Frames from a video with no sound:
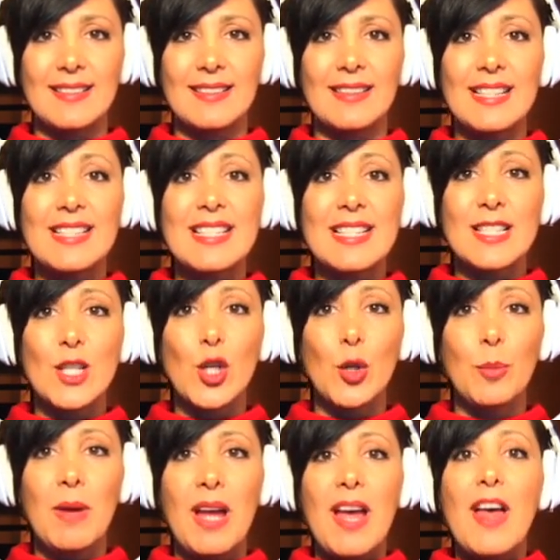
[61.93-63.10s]
Let's assume
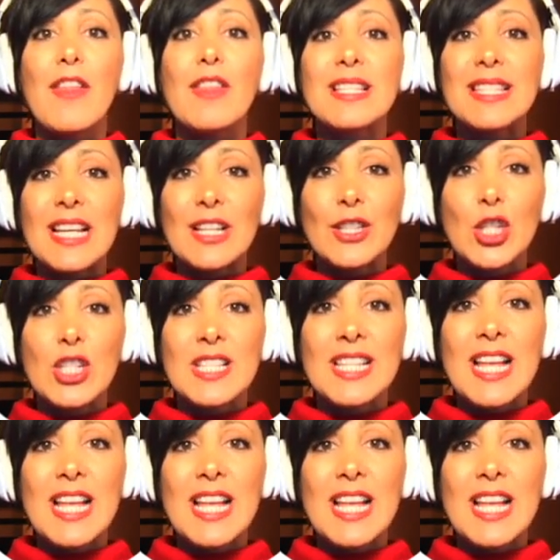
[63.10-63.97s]
the senders